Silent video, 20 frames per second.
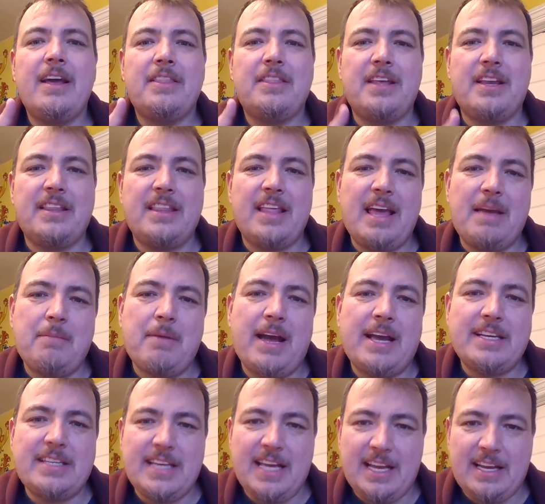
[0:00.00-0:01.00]
That they
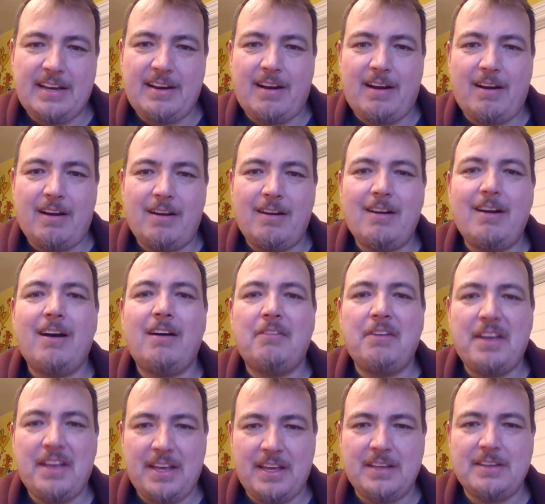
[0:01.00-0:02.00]
might take care of
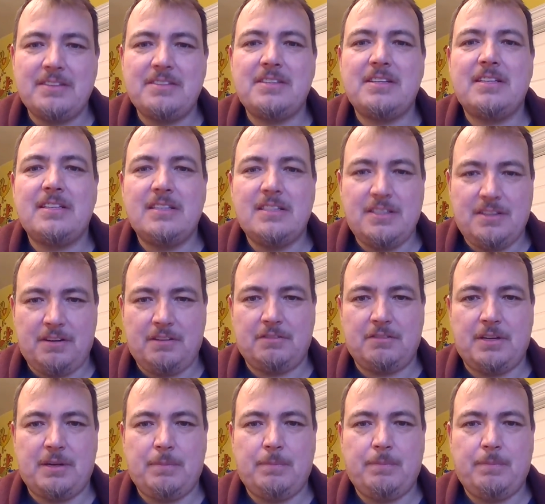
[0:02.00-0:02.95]
His children.